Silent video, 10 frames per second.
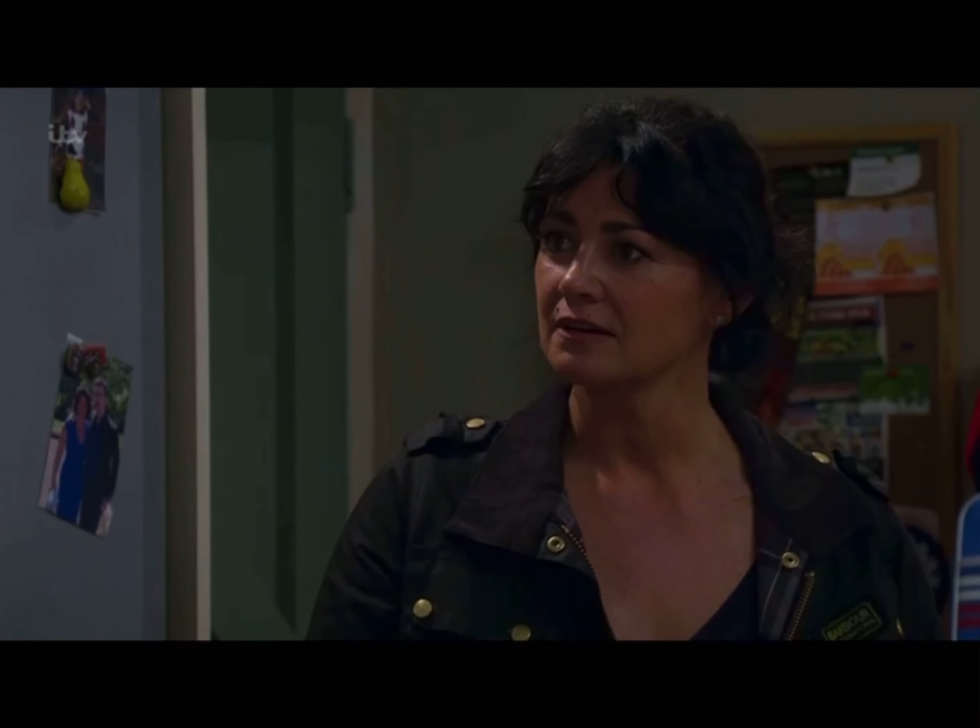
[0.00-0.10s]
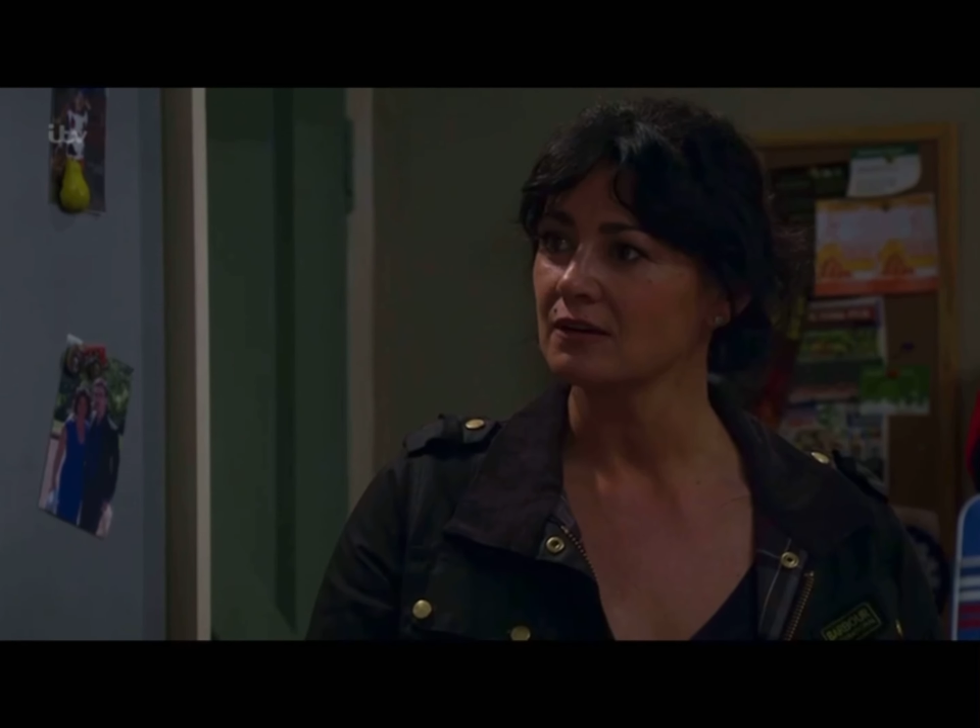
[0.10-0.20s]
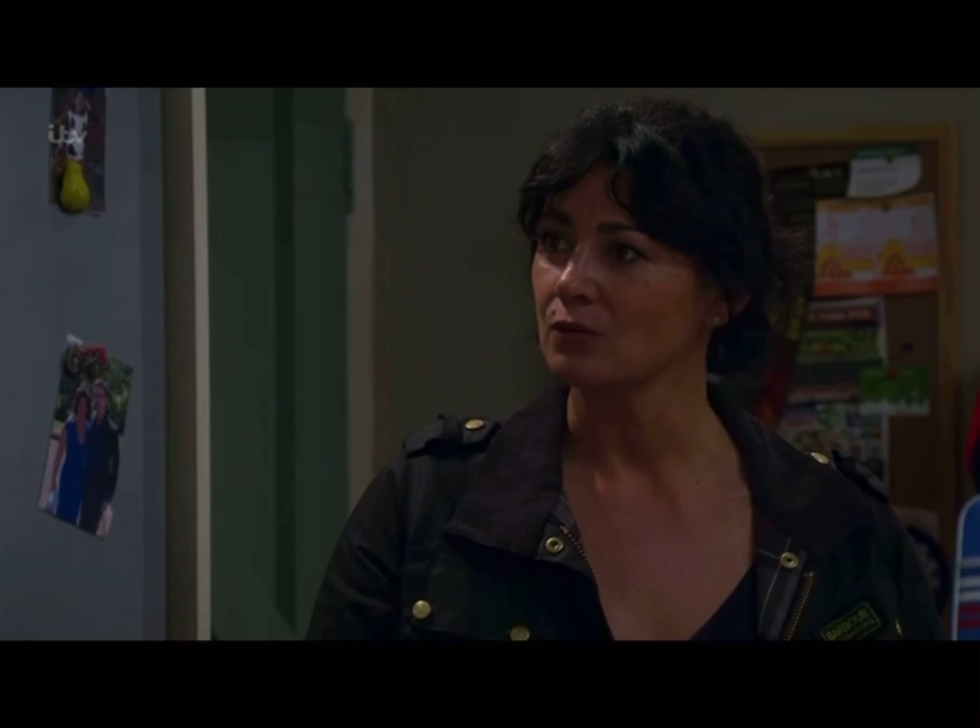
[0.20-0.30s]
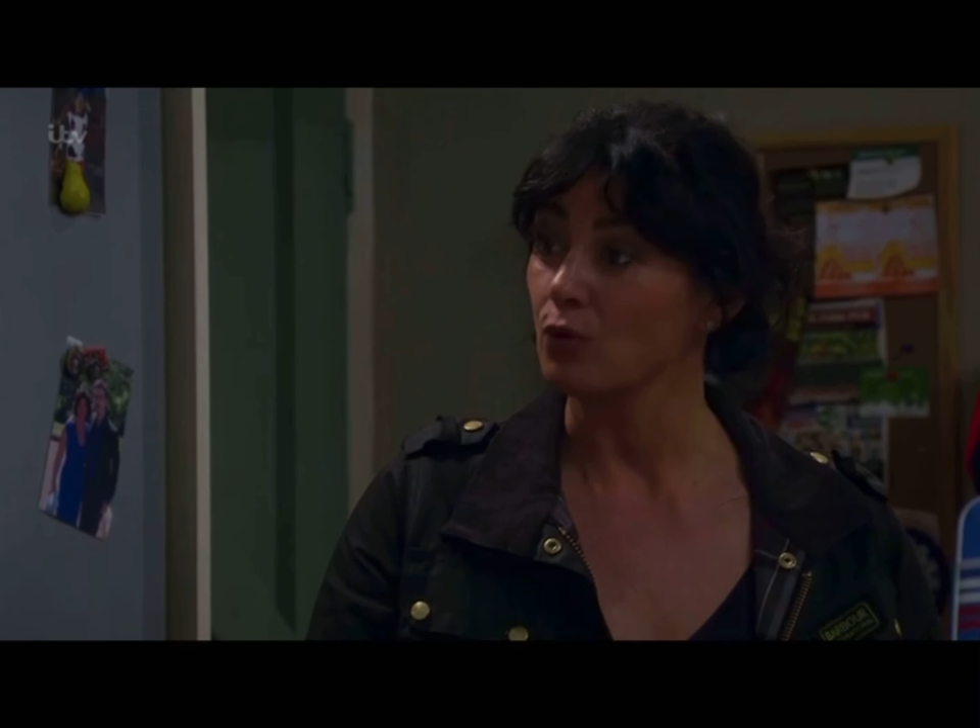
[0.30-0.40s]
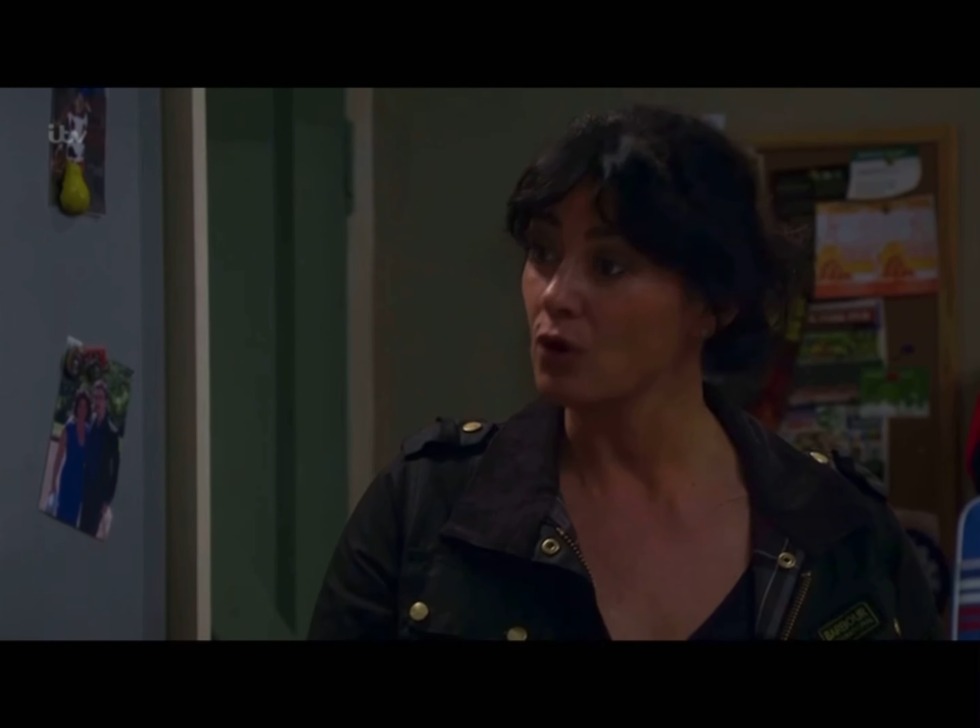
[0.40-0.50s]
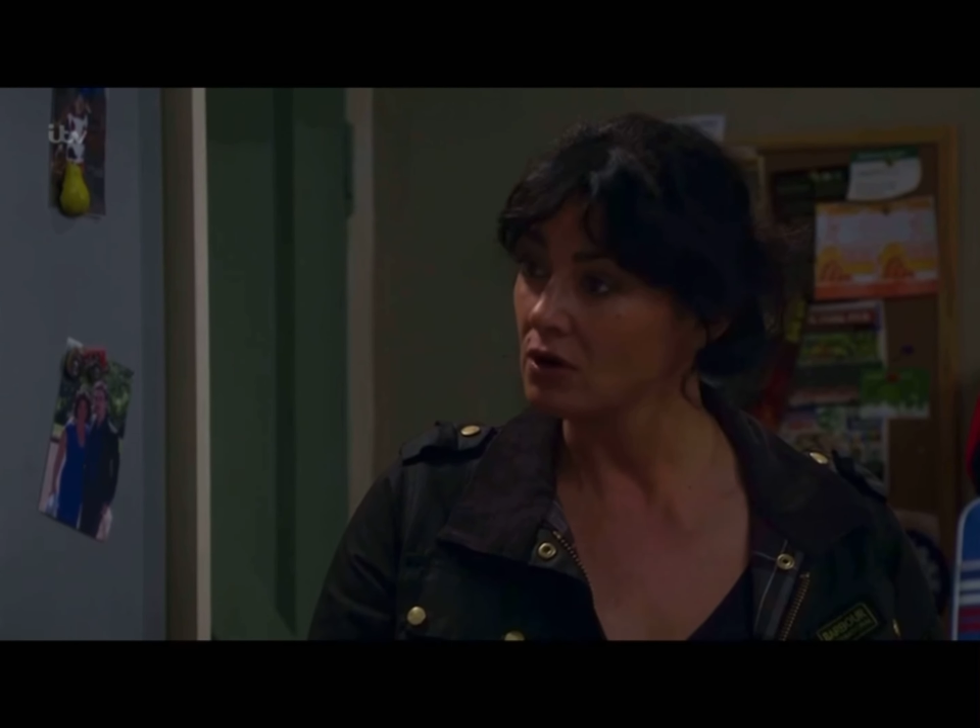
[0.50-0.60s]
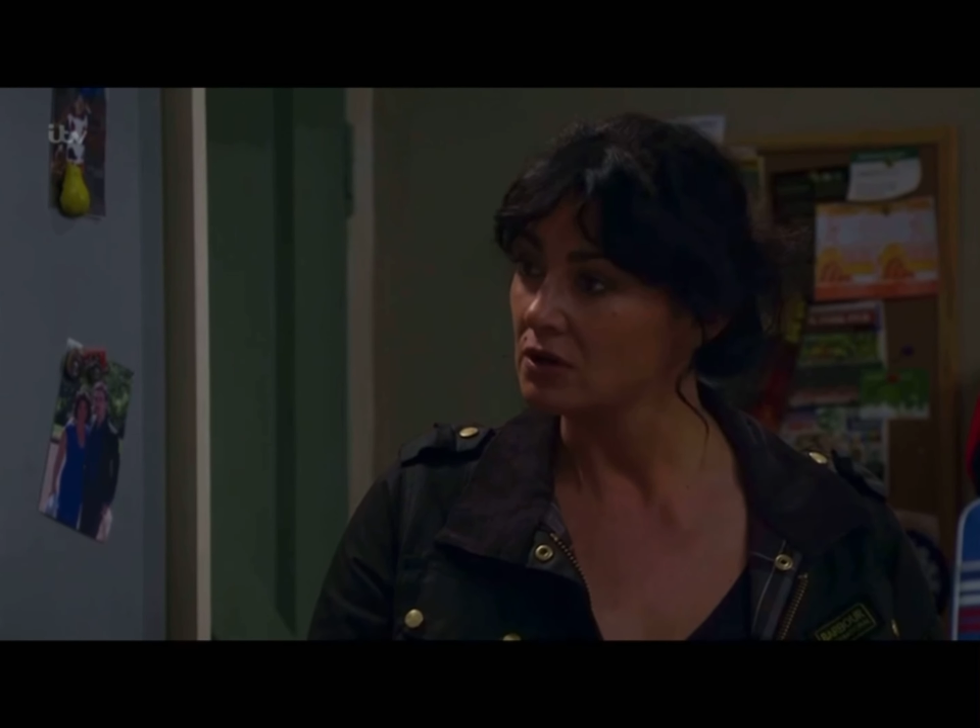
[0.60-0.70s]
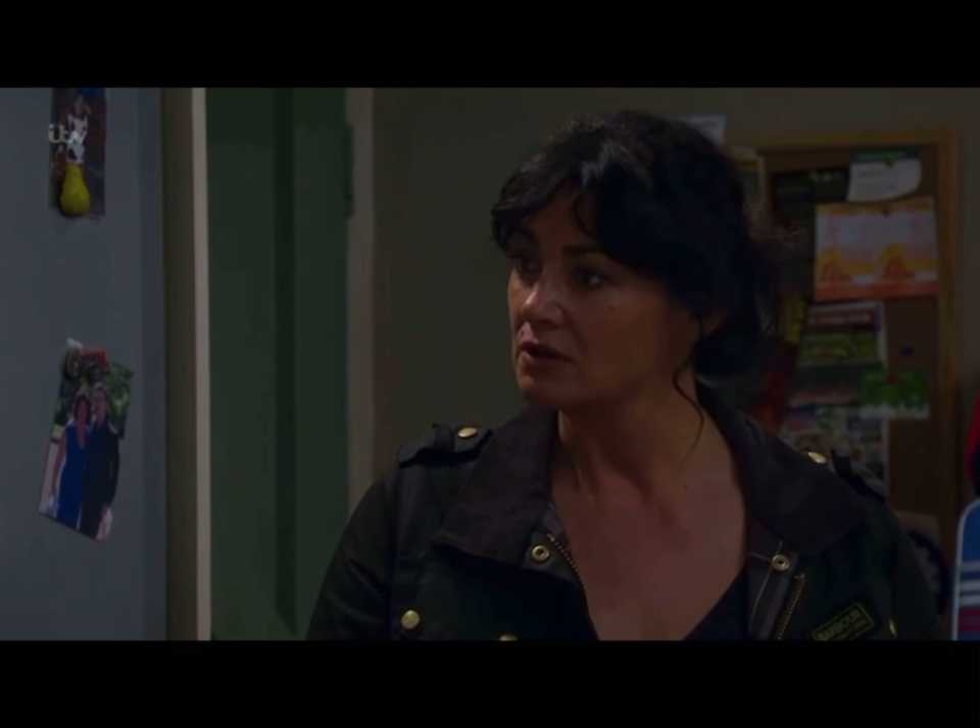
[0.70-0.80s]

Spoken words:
What?